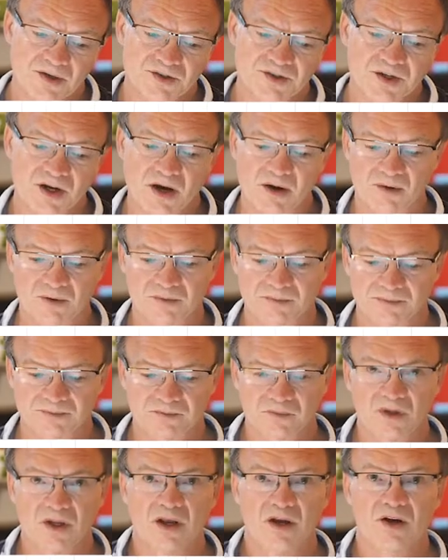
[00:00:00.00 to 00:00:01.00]
So,
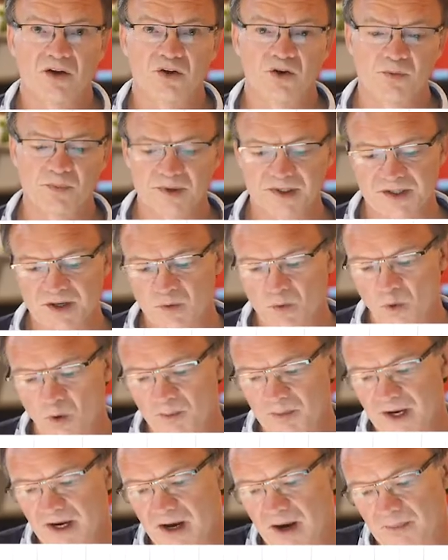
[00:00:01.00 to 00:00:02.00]
you're busy
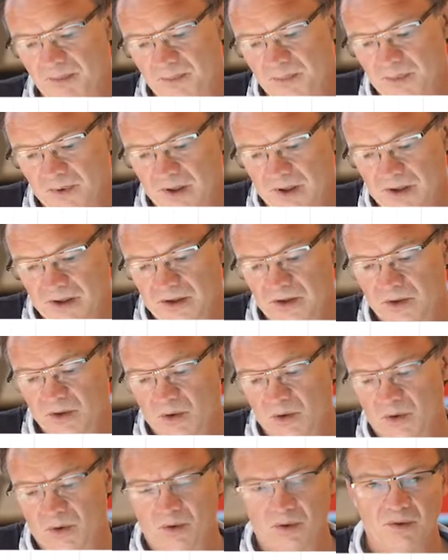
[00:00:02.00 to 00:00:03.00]
warming up
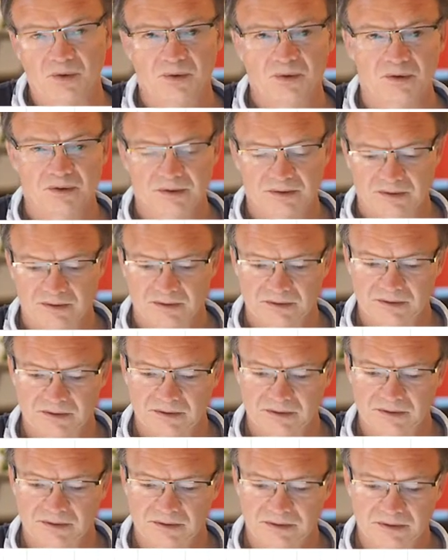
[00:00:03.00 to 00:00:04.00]
your
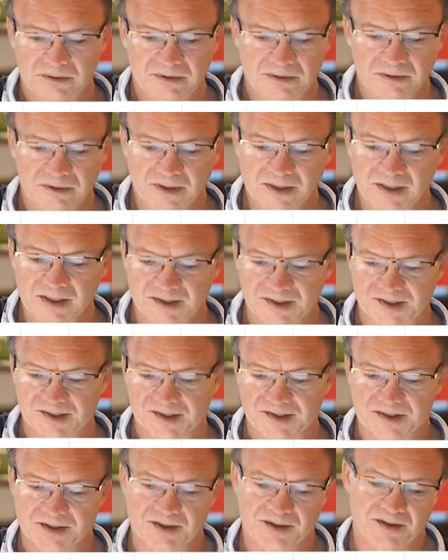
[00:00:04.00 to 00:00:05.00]

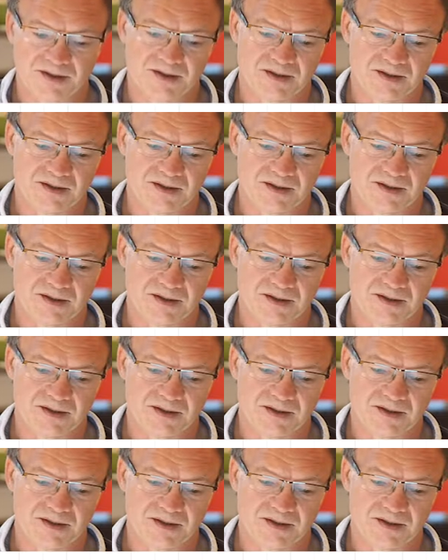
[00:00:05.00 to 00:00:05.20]
list.